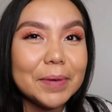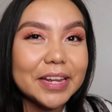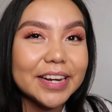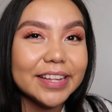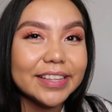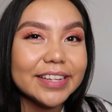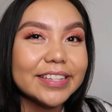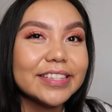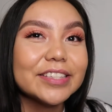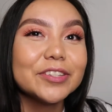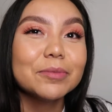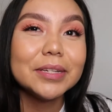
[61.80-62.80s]
media links.
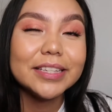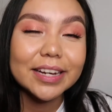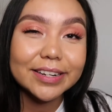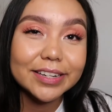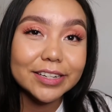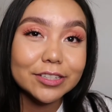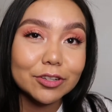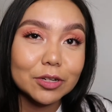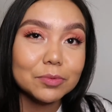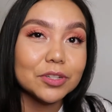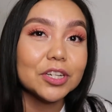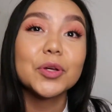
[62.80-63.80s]
They'll be down in the
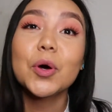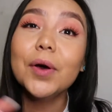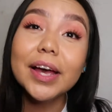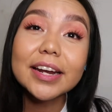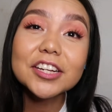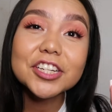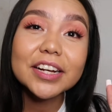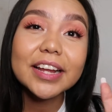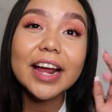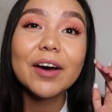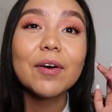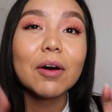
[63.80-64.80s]
description. Go ahead and check
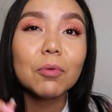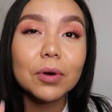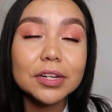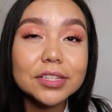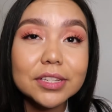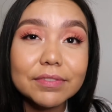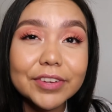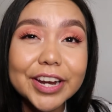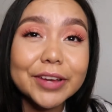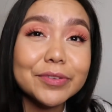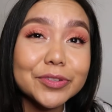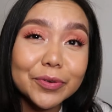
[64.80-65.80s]
it out once the
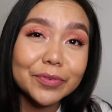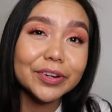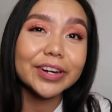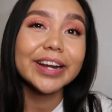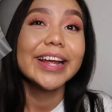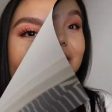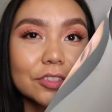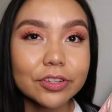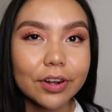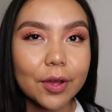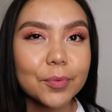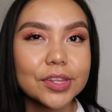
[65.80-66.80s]
video is over. I'm gonna
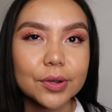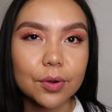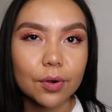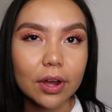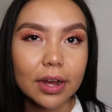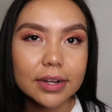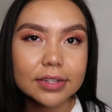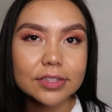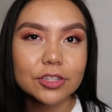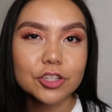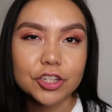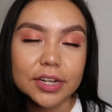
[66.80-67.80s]
start off with the
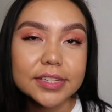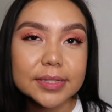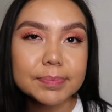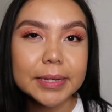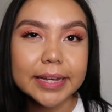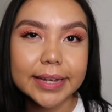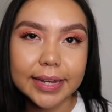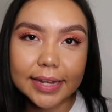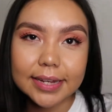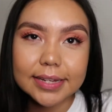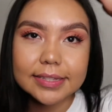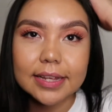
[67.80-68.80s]
Crocs just
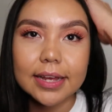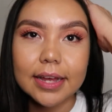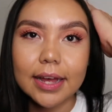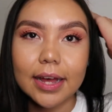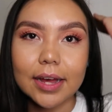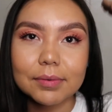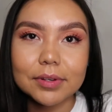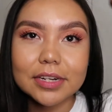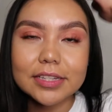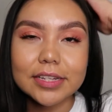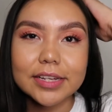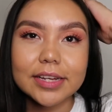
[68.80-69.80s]
because I'm
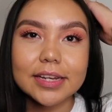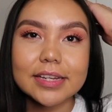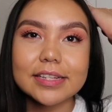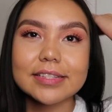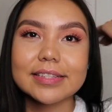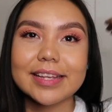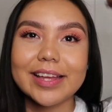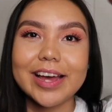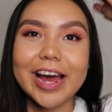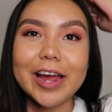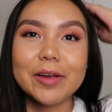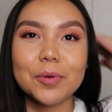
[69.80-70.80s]
gonna tell you guys
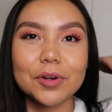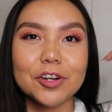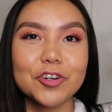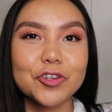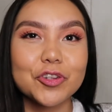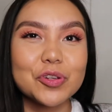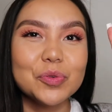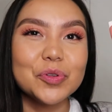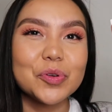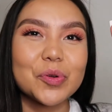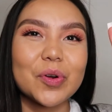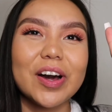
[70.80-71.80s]
I ordered two
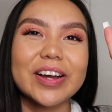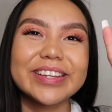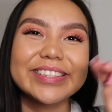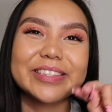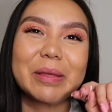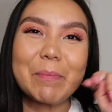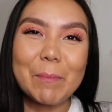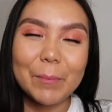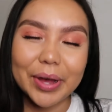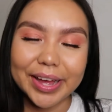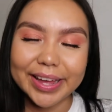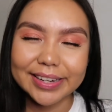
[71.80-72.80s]
new Crocs,
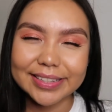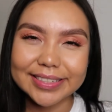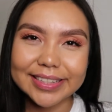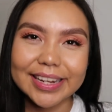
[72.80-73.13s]
but